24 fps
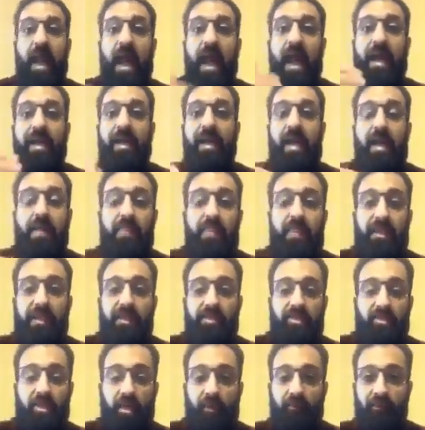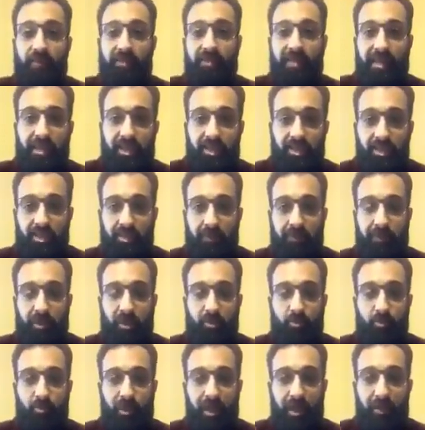And in these conversations
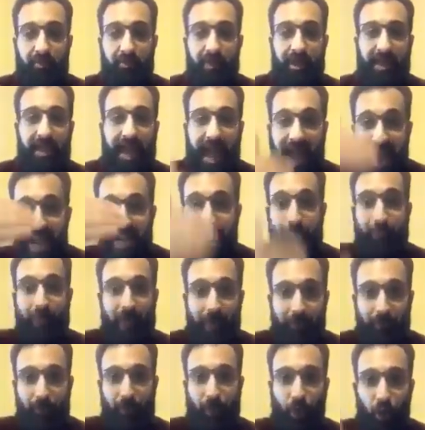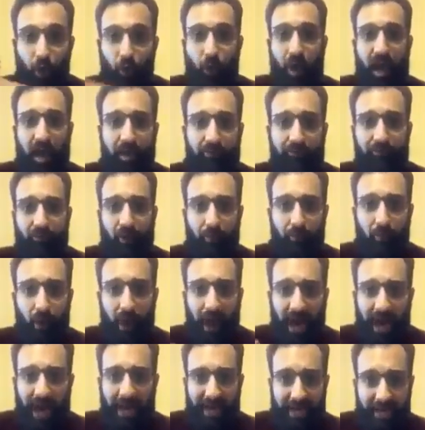between me and people who work for
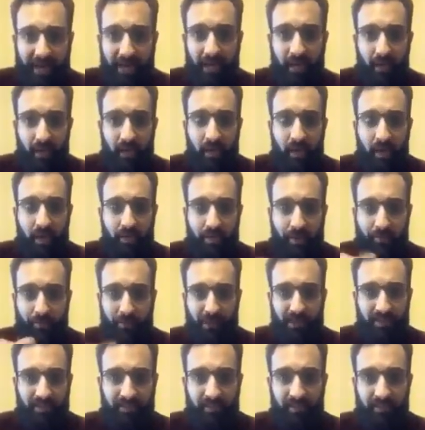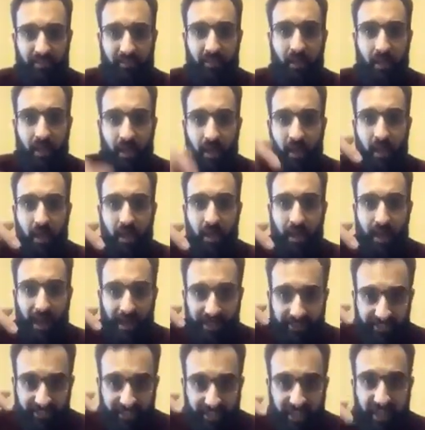Buhari, the president,
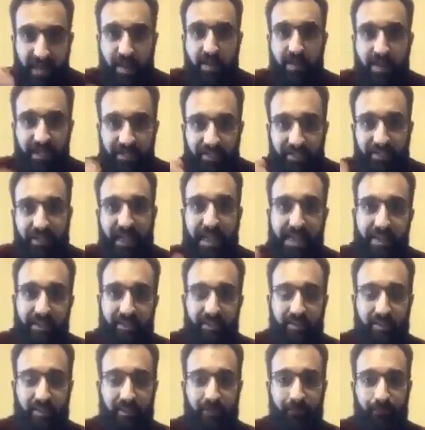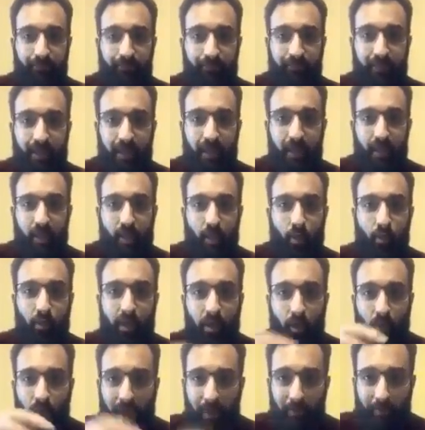it clearly states
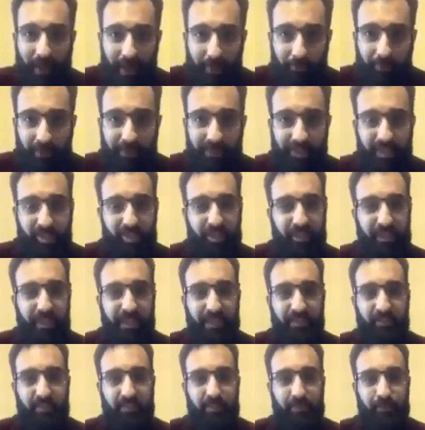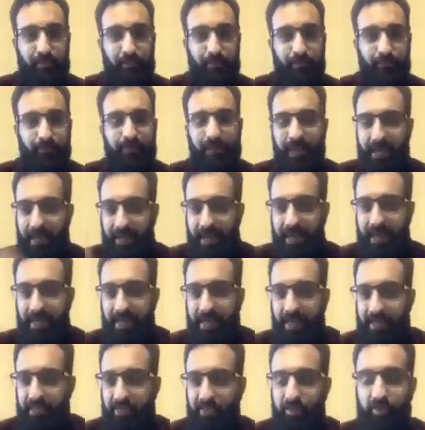what my position is. In any
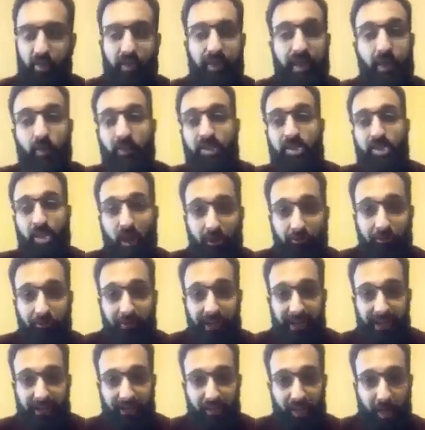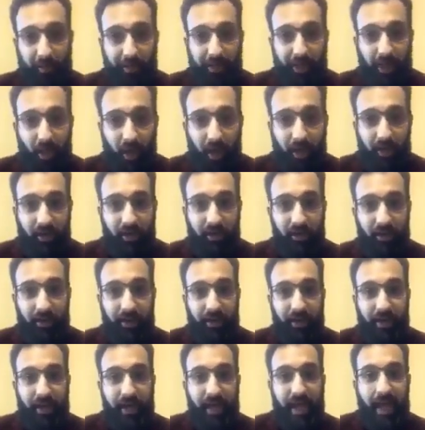case, so there was conflict going on,
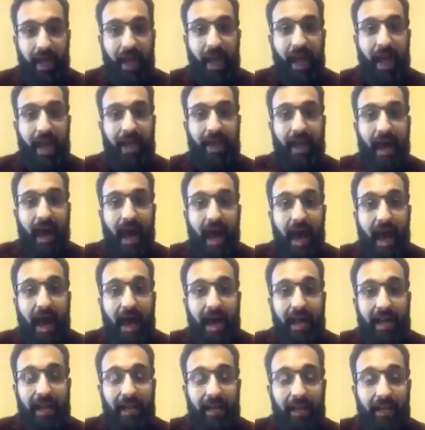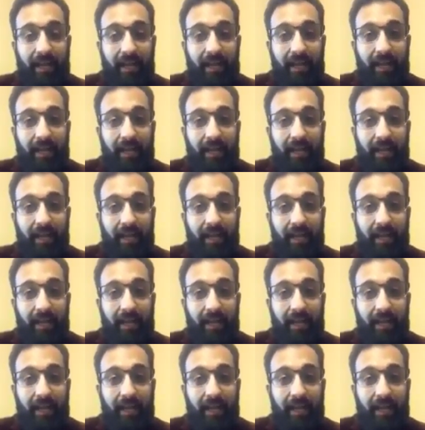and I,